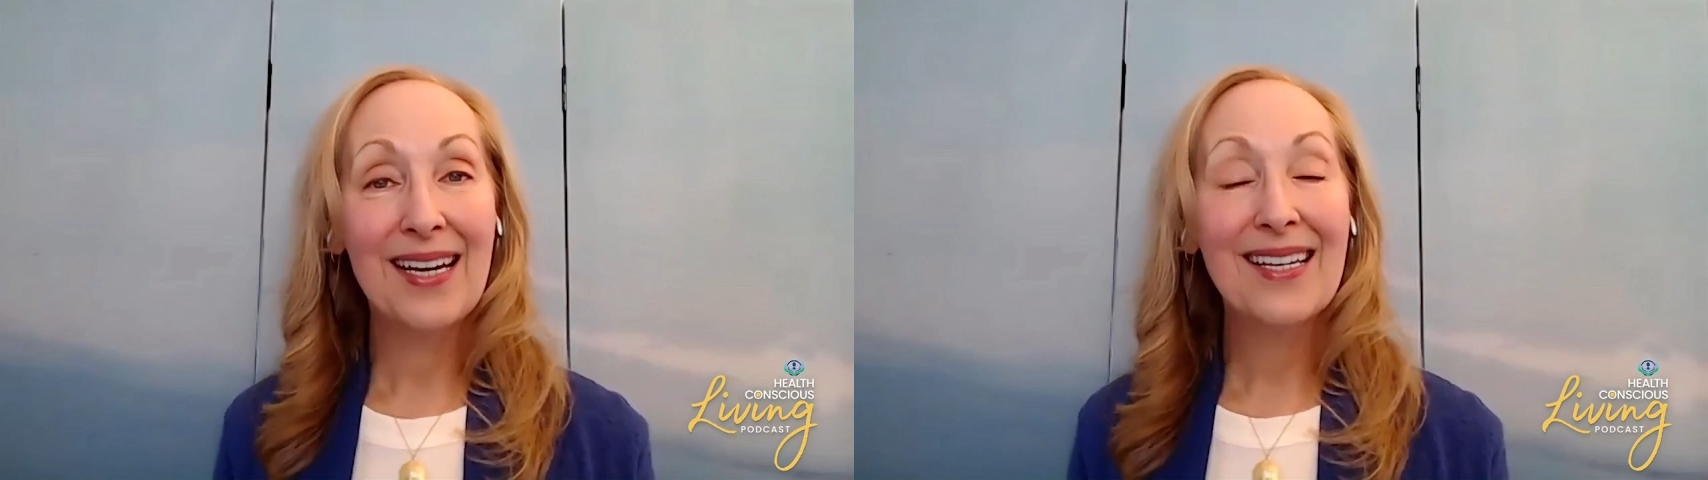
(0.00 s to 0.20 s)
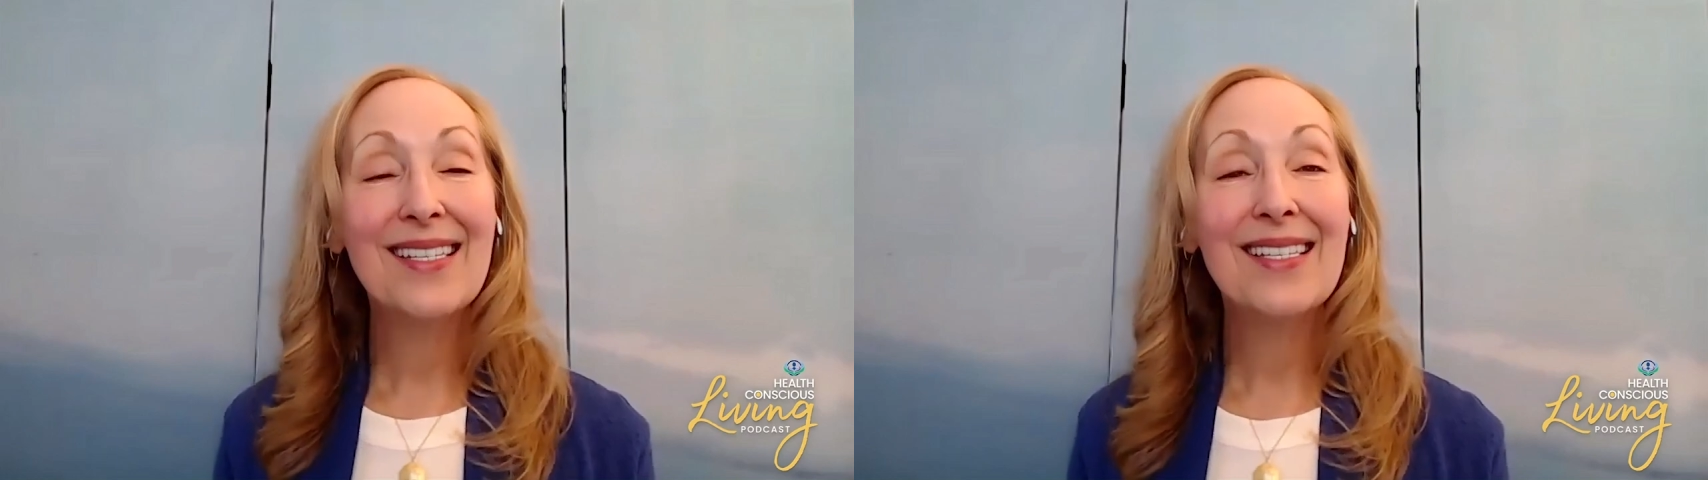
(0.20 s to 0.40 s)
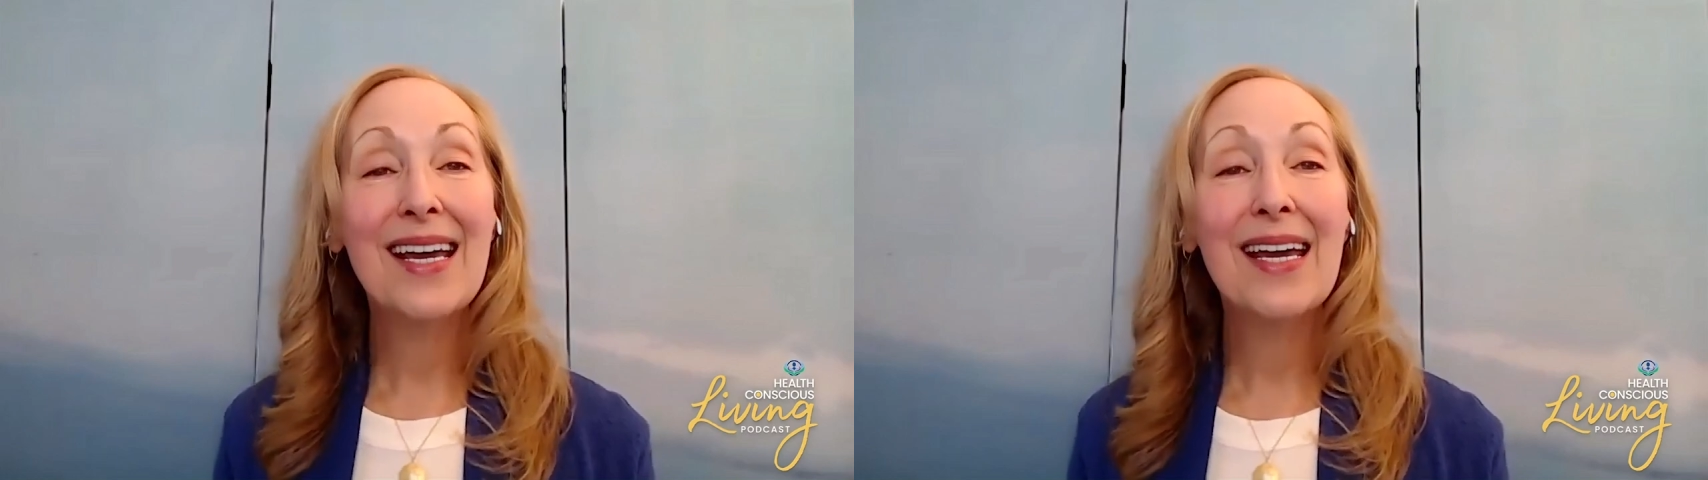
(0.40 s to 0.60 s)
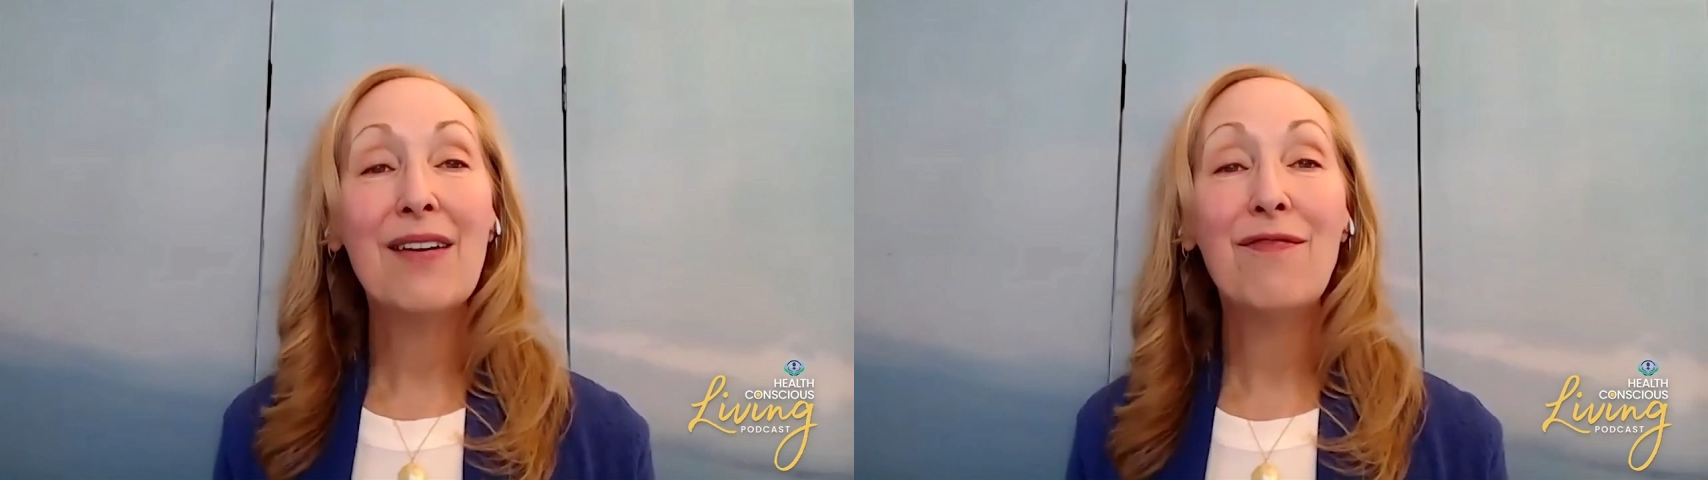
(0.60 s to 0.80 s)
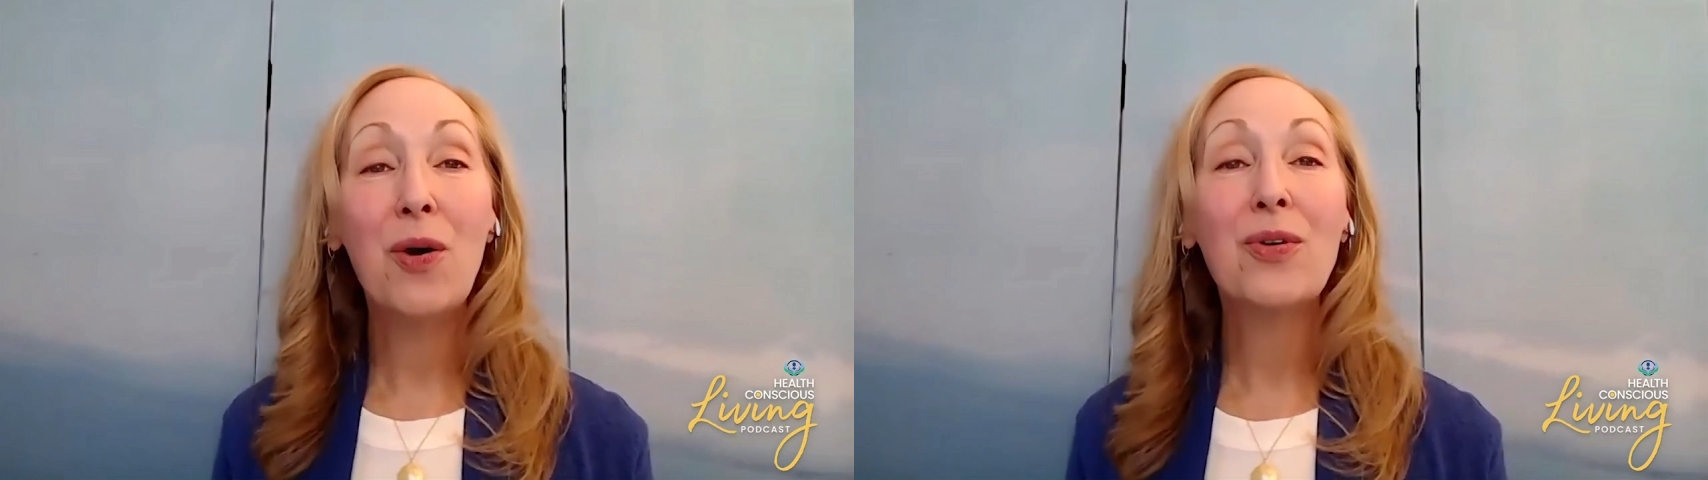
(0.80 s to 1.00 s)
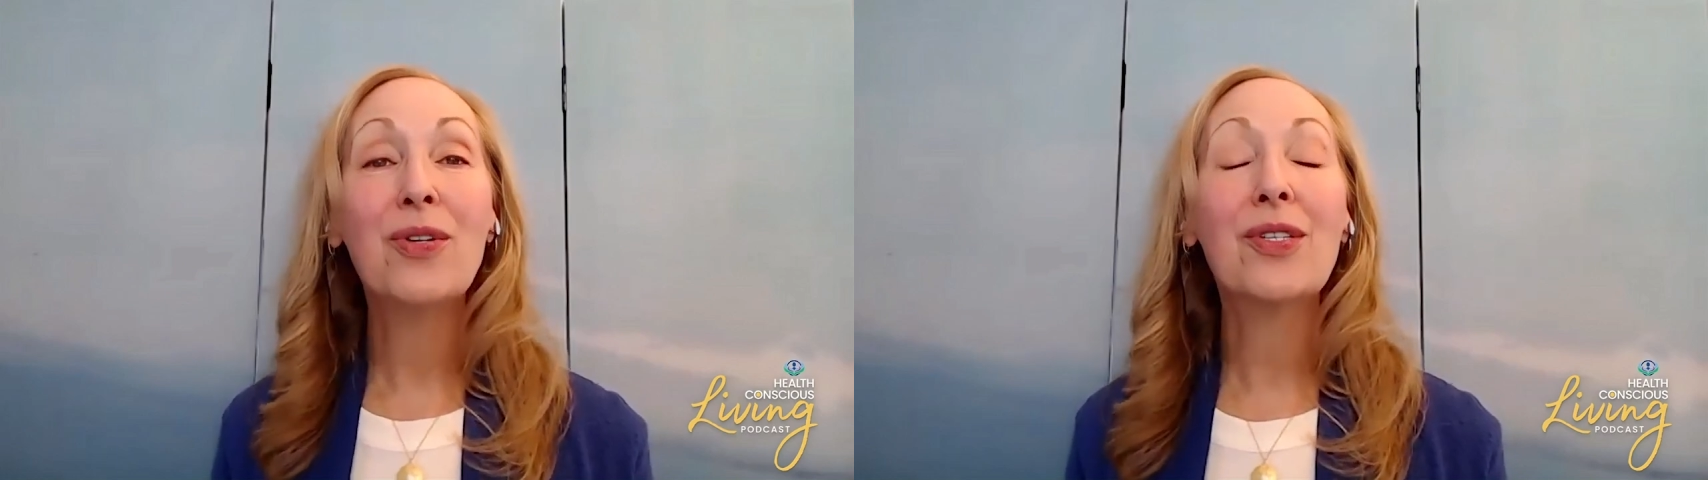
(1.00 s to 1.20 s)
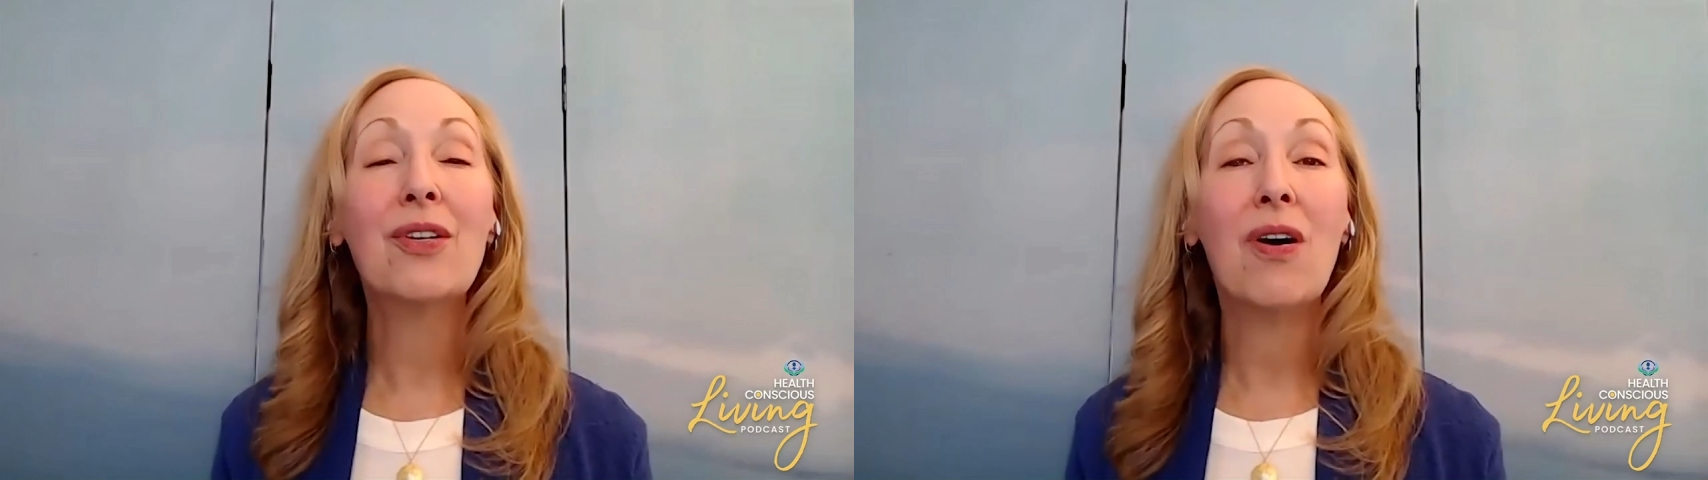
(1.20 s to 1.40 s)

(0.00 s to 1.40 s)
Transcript: Stay focused